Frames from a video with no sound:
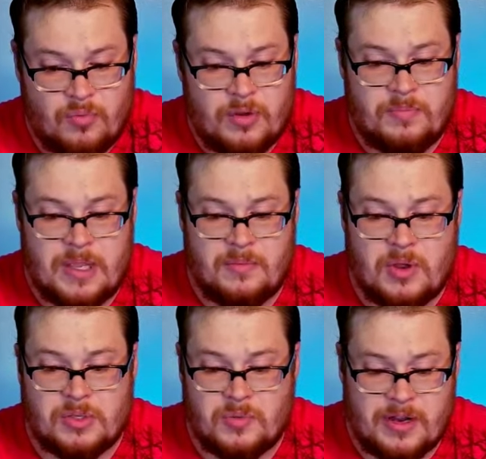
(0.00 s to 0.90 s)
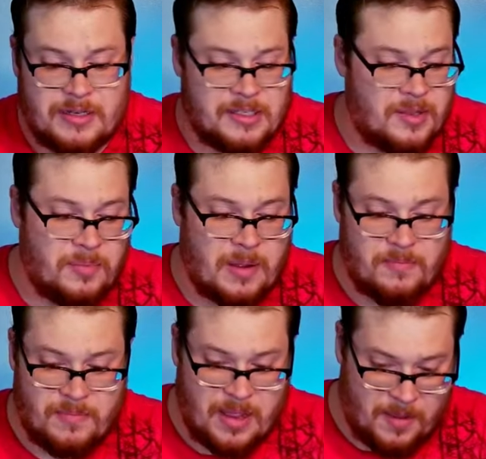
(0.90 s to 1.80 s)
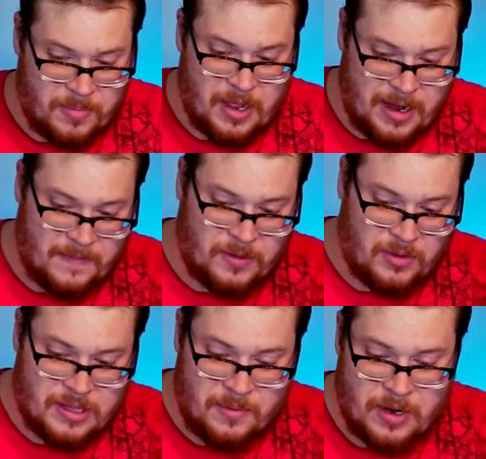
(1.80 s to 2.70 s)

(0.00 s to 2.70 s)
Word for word: would be the most wanted still, but I'm, I'm gonna have to look that one